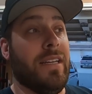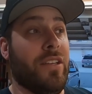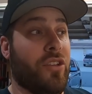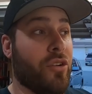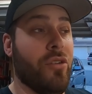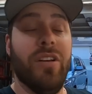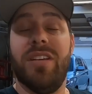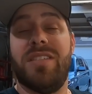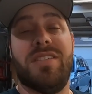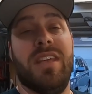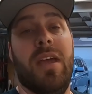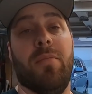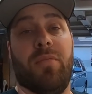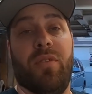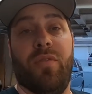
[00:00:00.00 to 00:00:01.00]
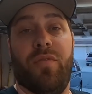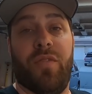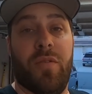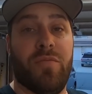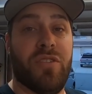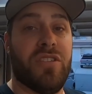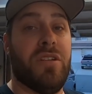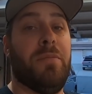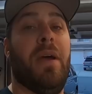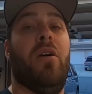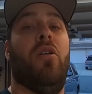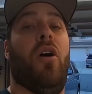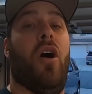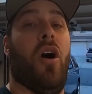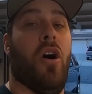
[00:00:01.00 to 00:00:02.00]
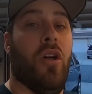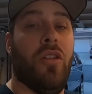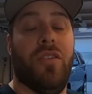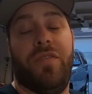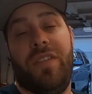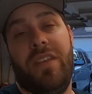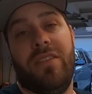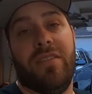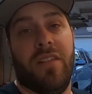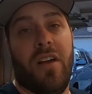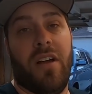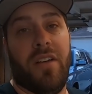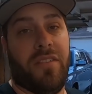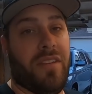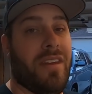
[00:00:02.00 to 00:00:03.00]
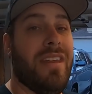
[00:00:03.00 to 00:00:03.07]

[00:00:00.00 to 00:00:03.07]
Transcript: you're exempt from just about all of these laws.